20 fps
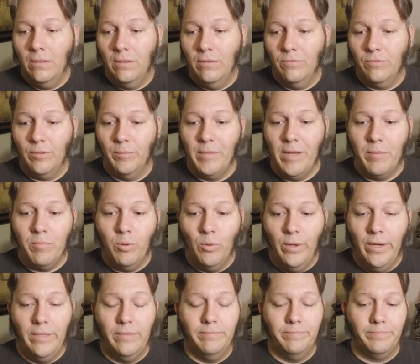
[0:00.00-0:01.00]
from that
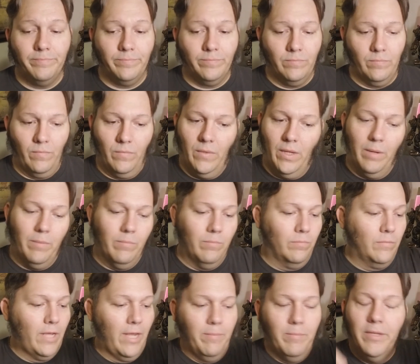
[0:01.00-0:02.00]
point, they
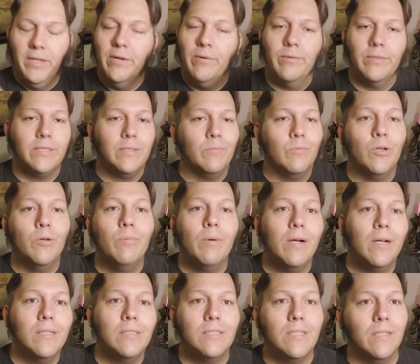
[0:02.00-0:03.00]
came in there with some
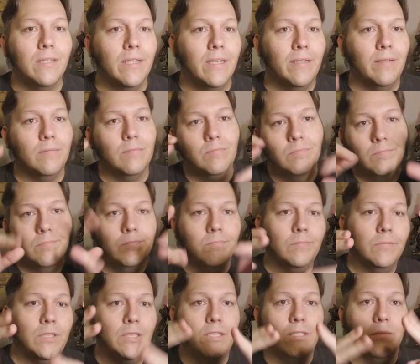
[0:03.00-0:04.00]
robots and they
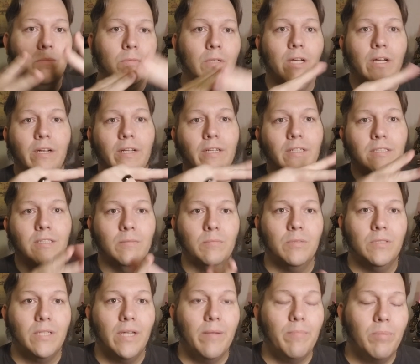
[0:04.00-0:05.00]
did some cutting and some
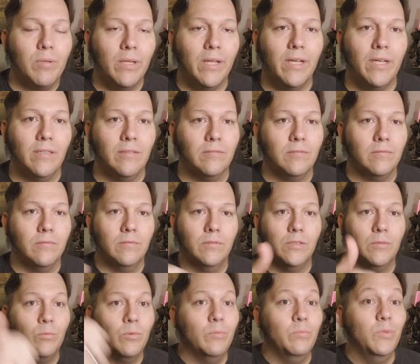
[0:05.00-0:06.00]
stapling and
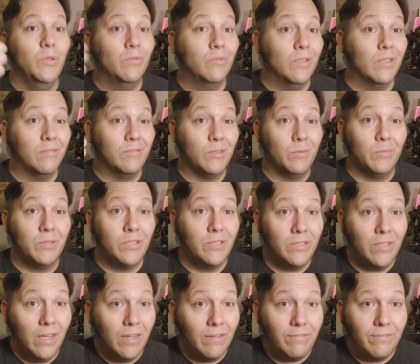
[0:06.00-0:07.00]
some removal of some
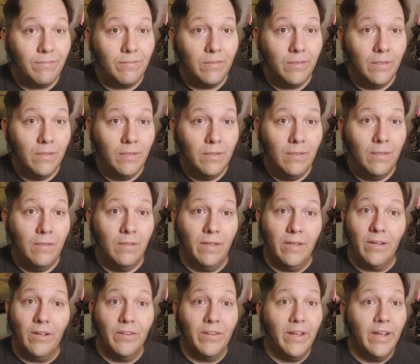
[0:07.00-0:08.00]
stuff,
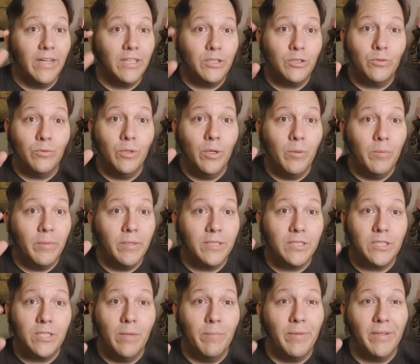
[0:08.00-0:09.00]
like all the extra room in the
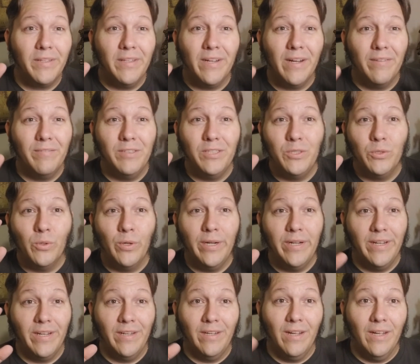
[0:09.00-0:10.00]
stomach that I've
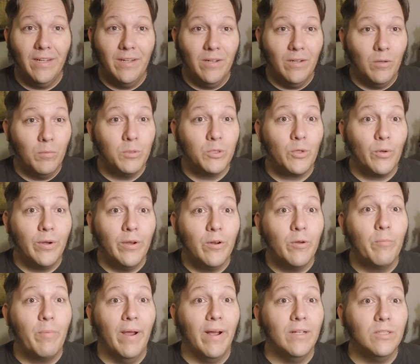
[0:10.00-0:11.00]
enjoyed and gotten almost
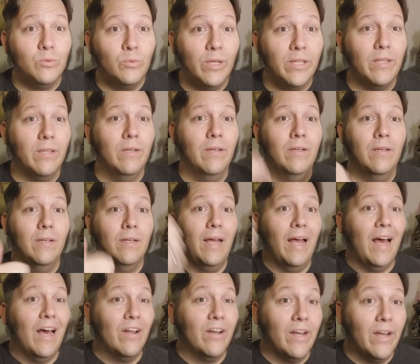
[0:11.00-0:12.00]
300 pounds with.
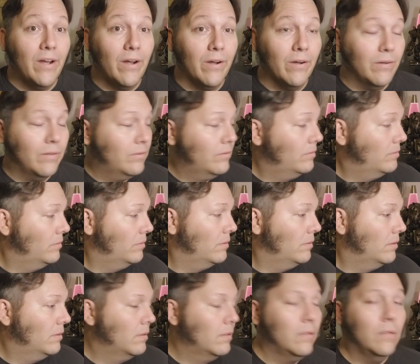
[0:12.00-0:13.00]
Out of here.
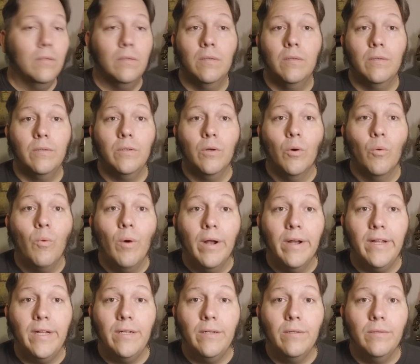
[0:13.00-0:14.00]
Don't
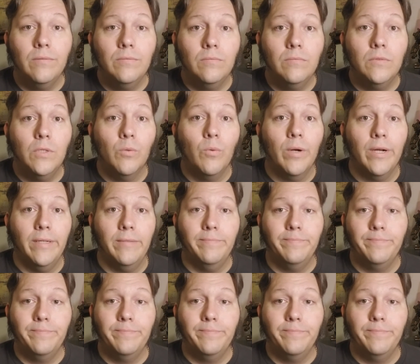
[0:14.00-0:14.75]
want it. Don't want it.